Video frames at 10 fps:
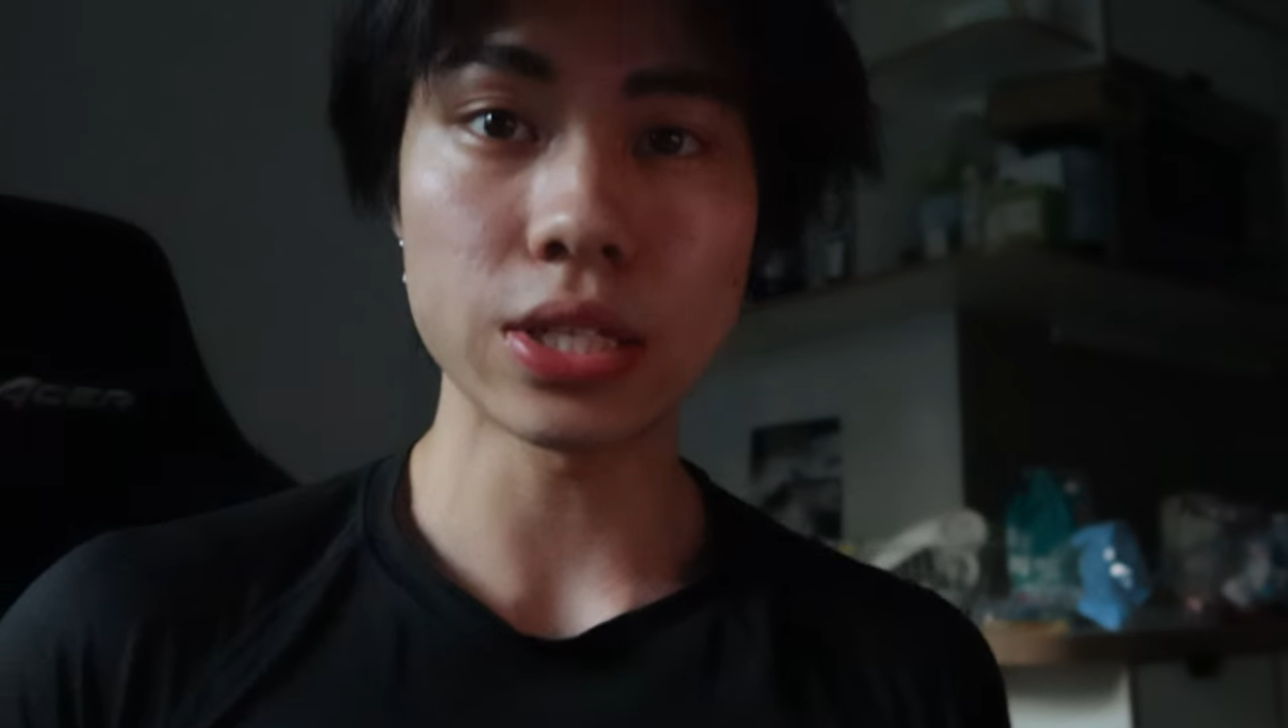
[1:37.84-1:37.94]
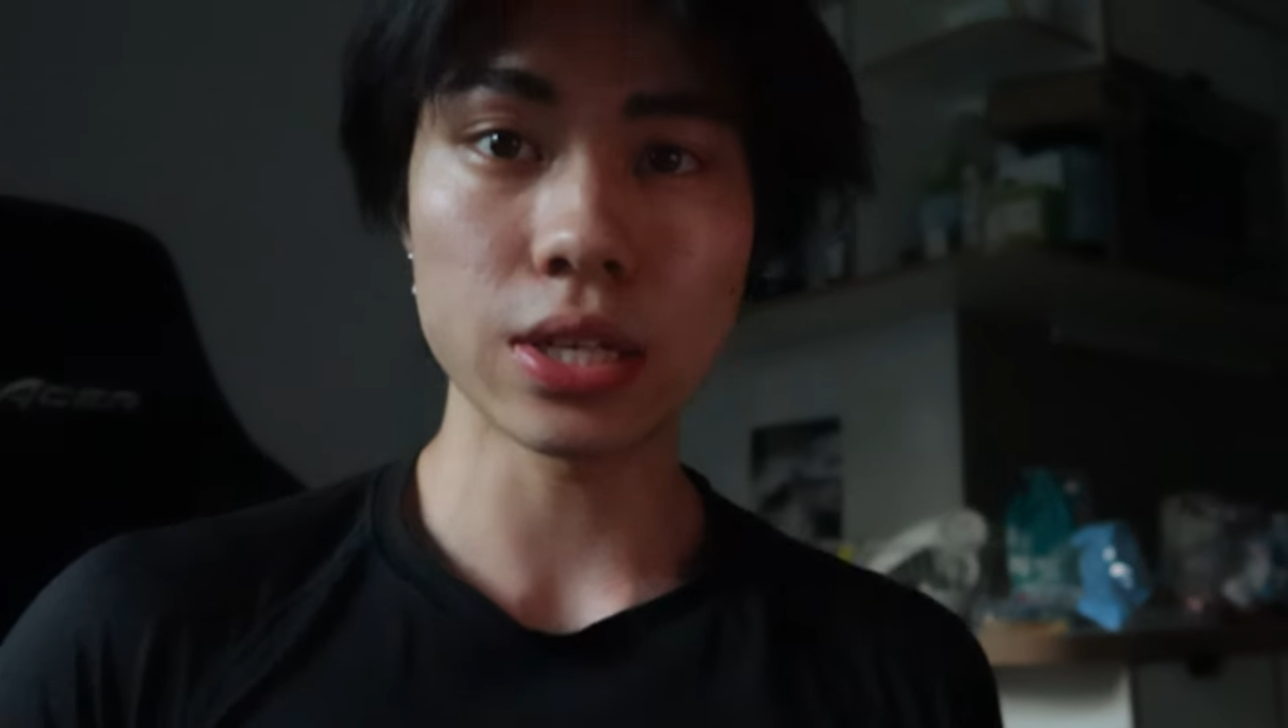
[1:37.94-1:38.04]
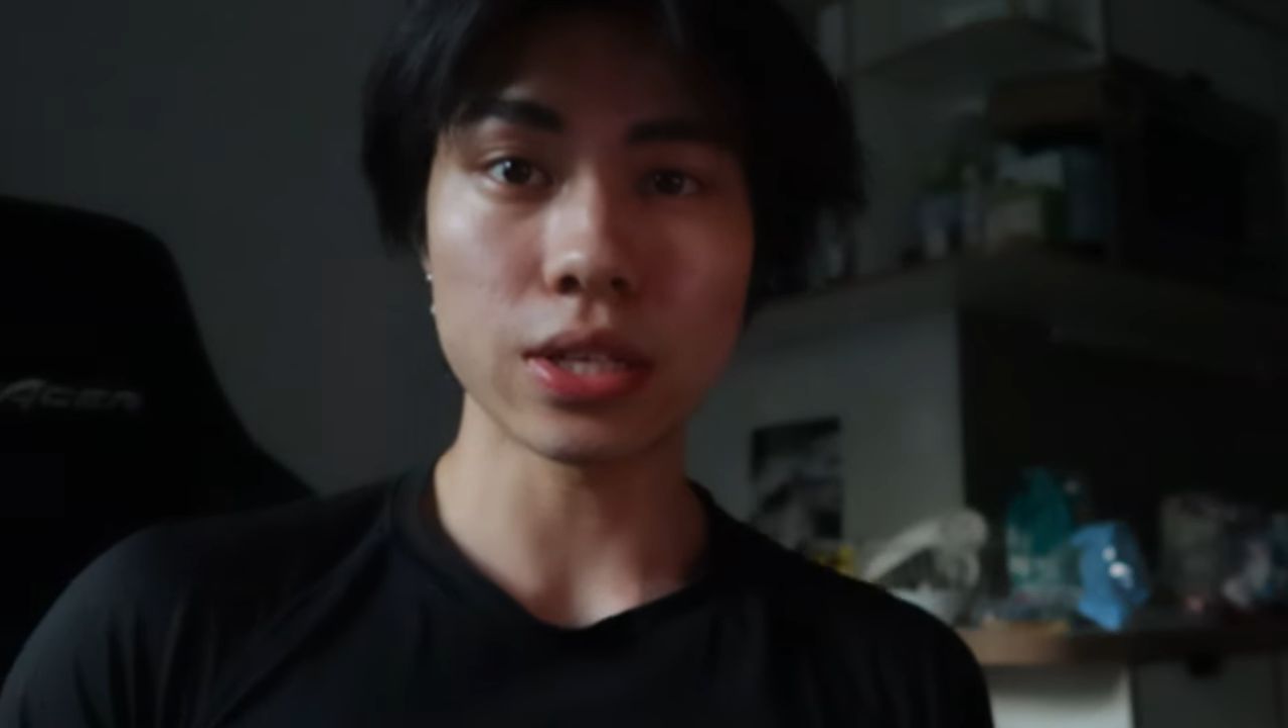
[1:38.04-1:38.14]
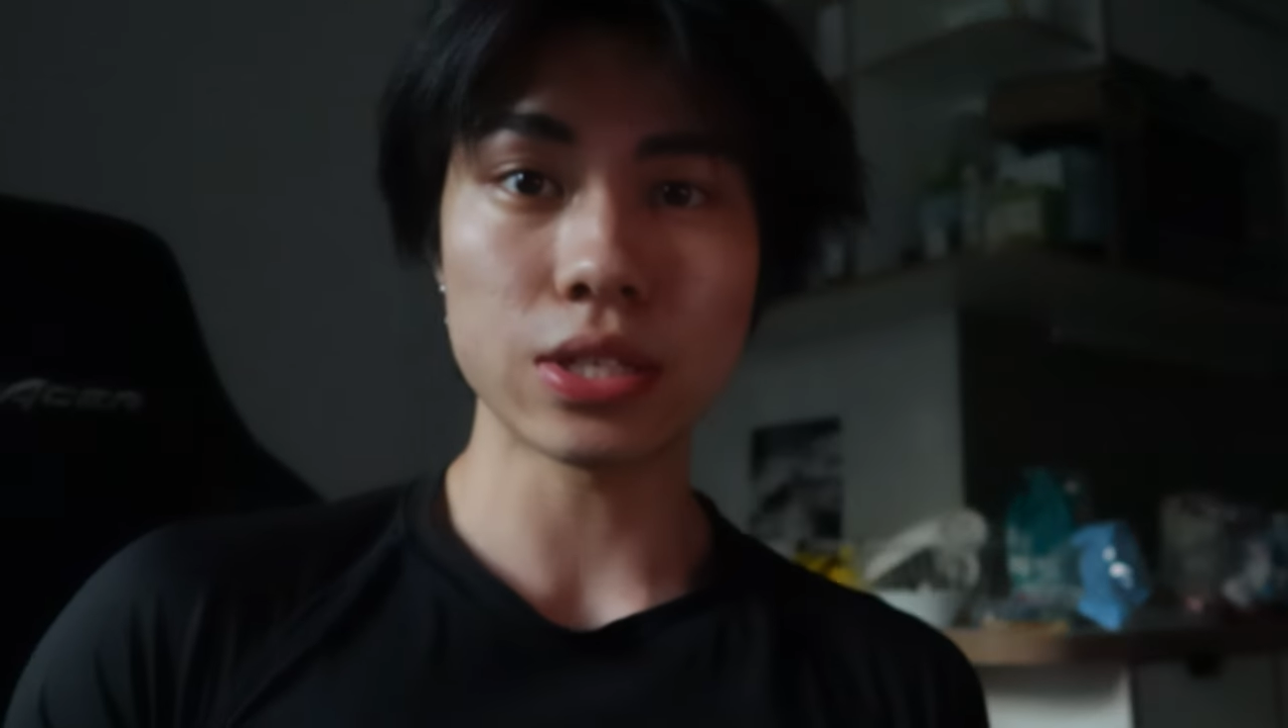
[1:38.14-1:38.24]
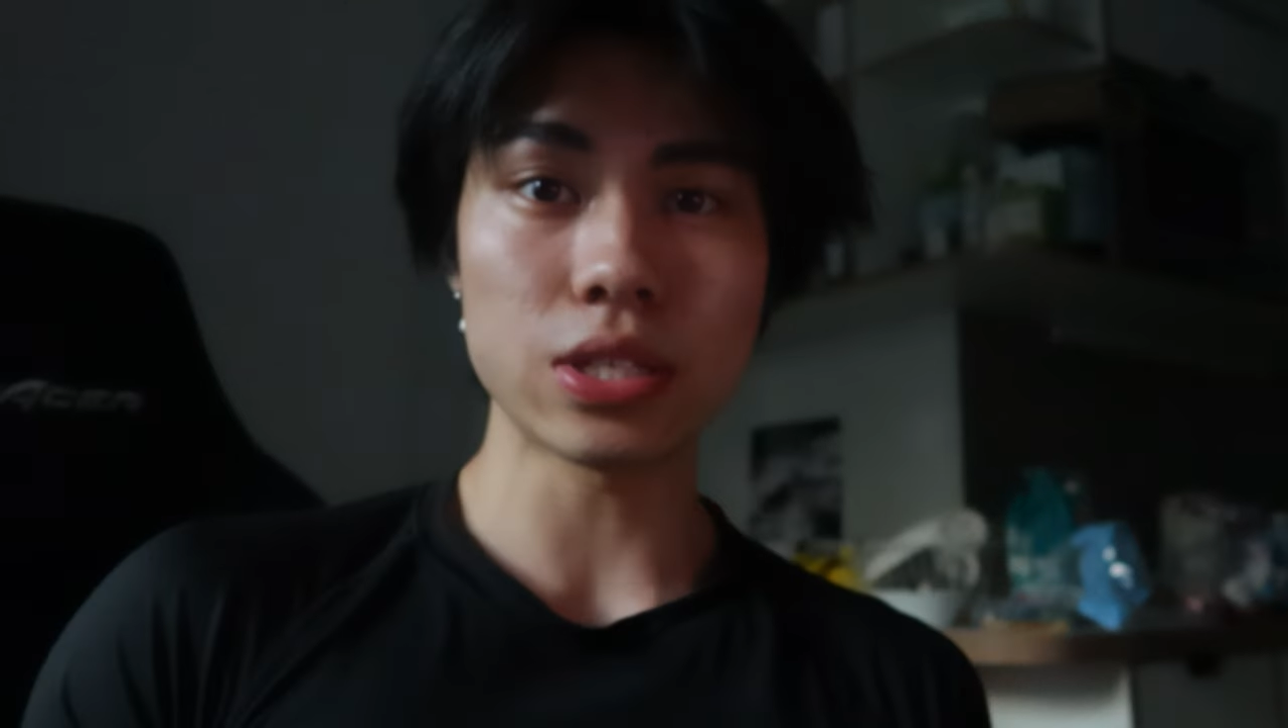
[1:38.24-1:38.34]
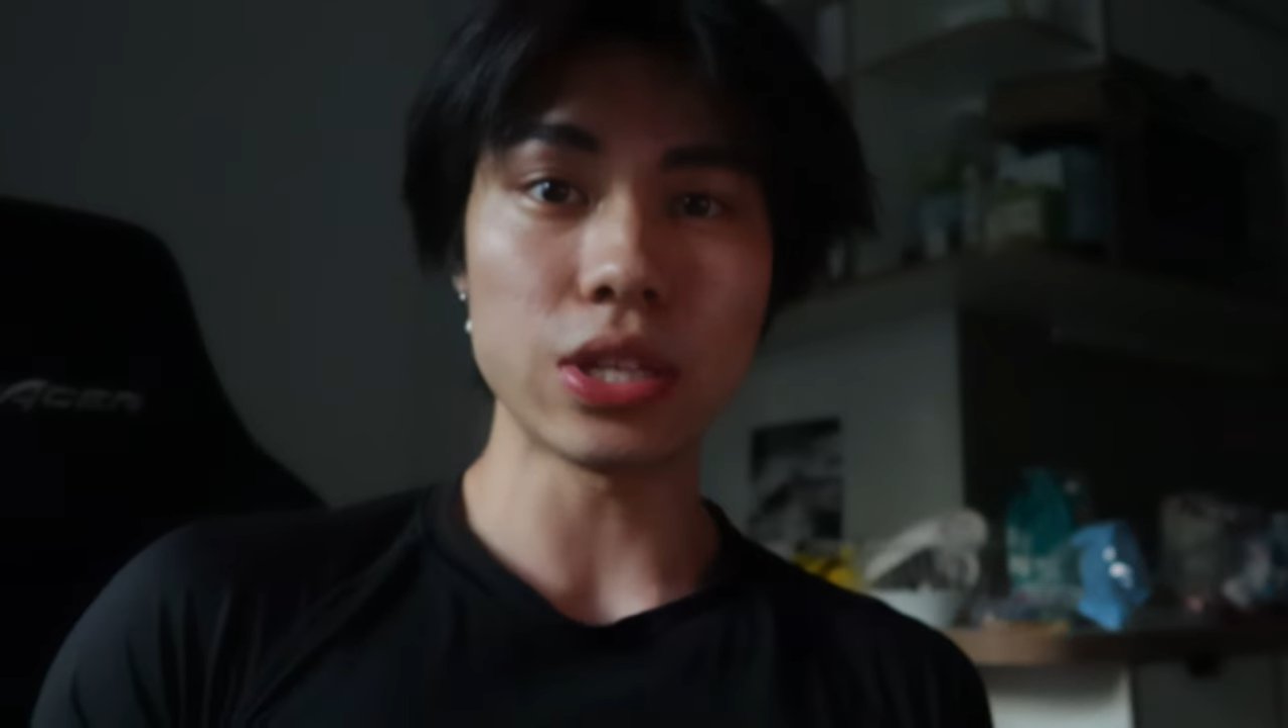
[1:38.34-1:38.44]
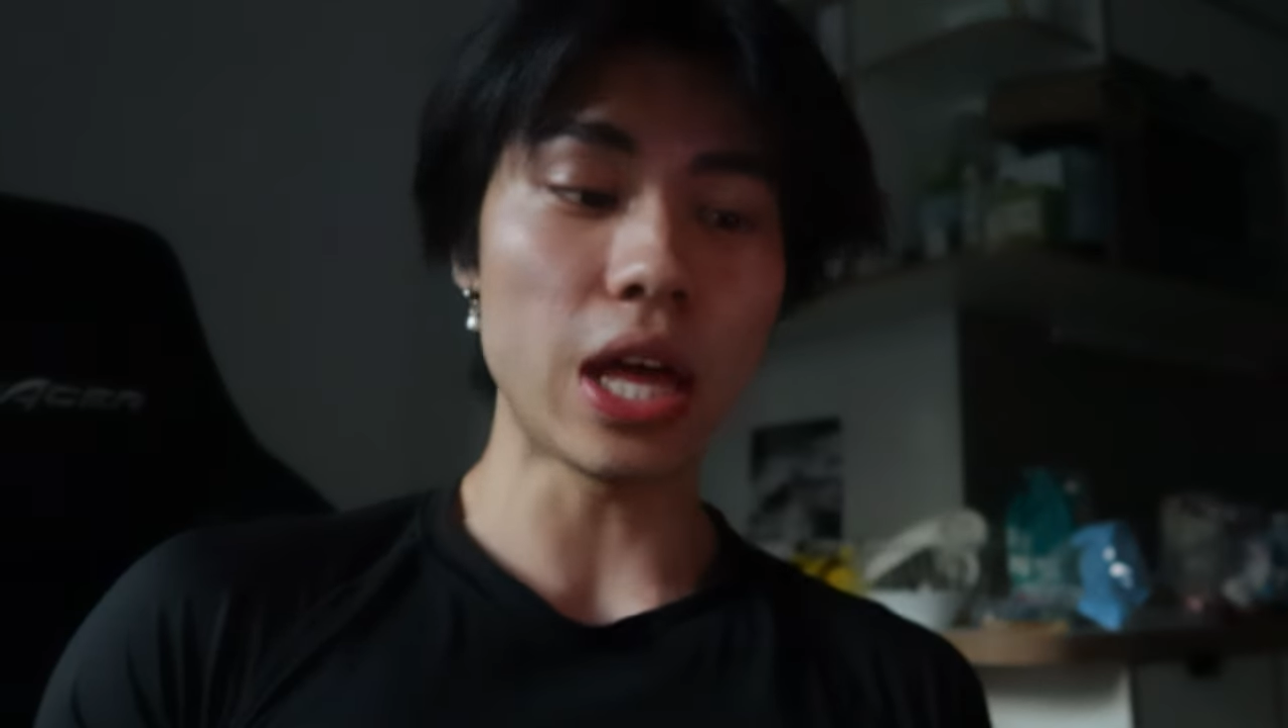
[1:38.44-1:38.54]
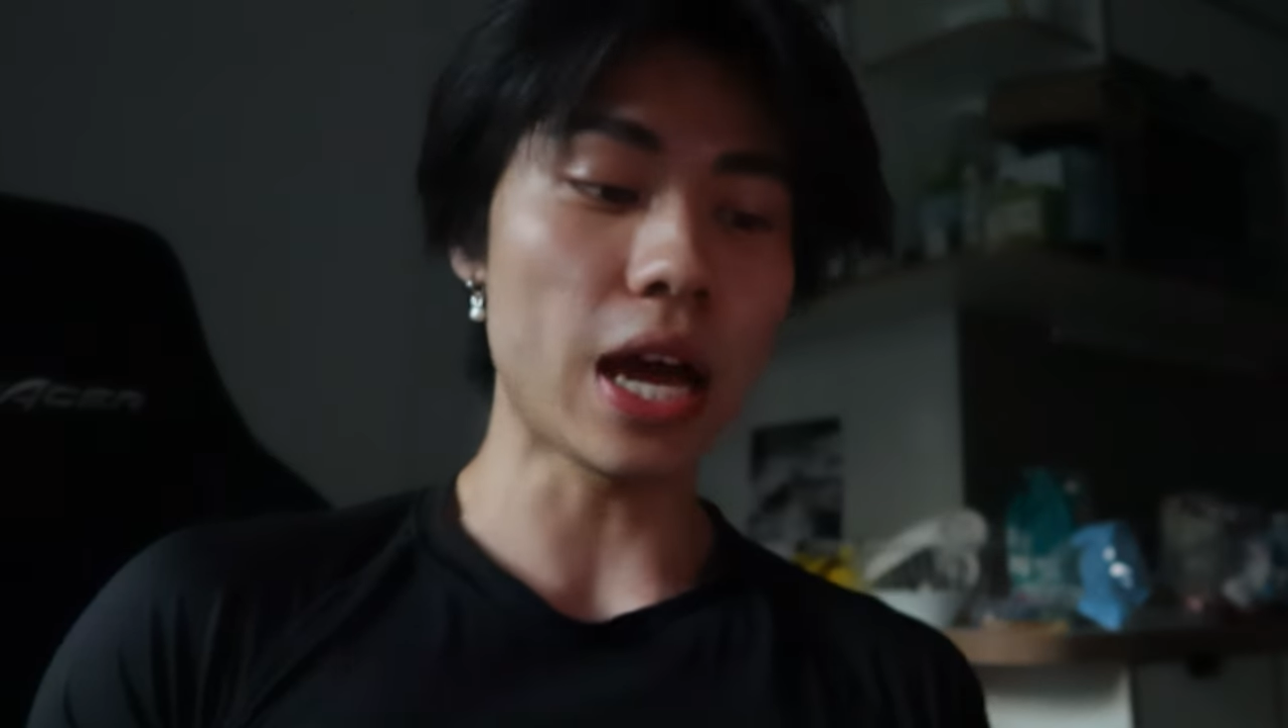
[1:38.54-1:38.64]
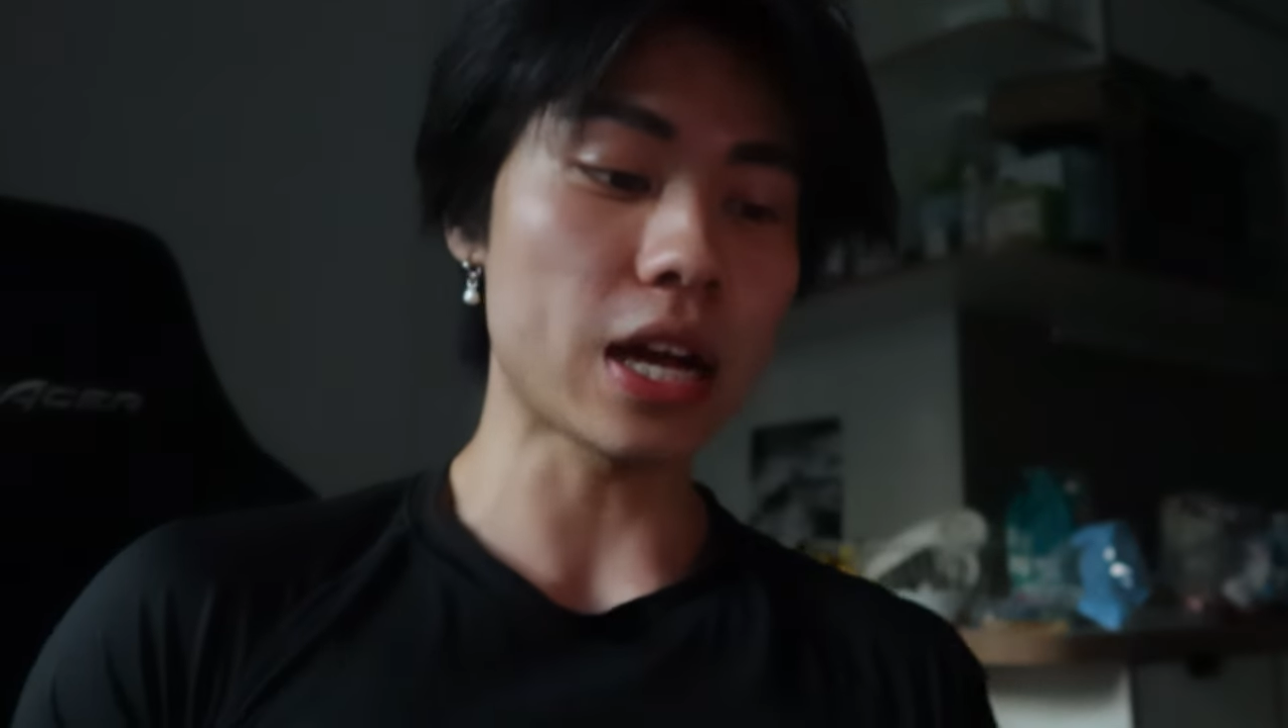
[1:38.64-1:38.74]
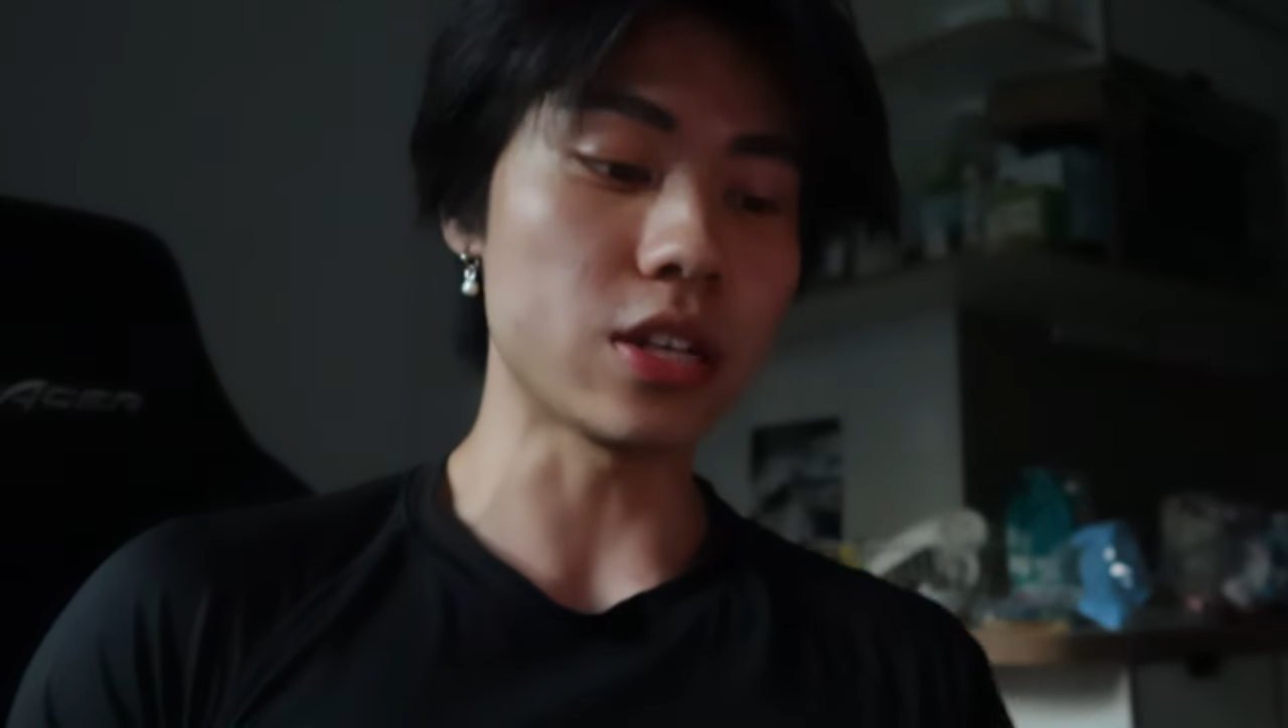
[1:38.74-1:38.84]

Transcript: As a snack,